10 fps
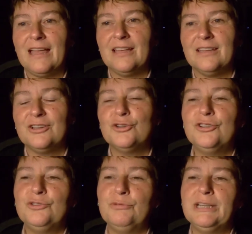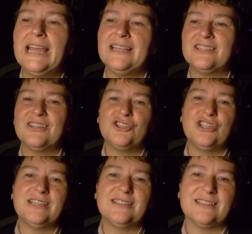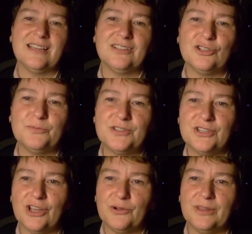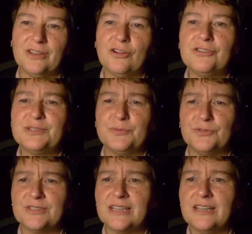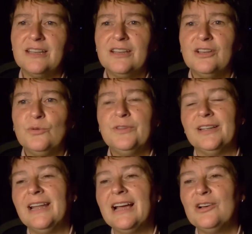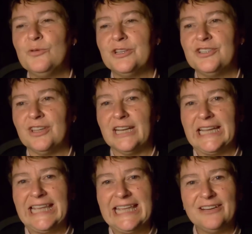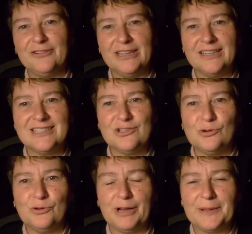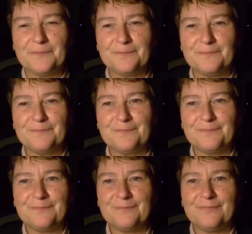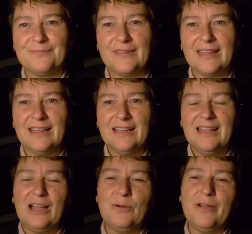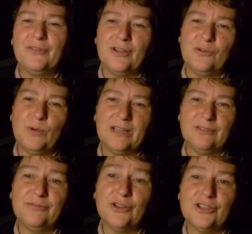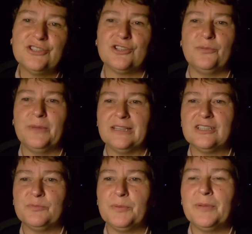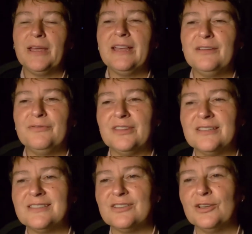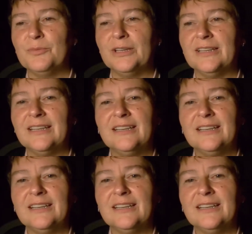I couldn't relate to the Jesus I'd come to know in the Gospels with the language that I hear in this story. However, when first coming to prepare for this sermon,